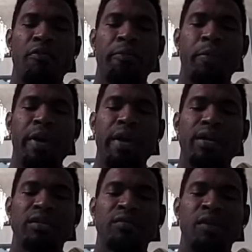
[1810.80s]
No
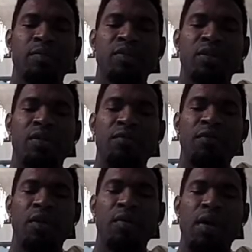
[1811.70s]
prayers from
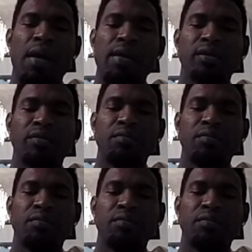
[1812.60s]
Sunflower.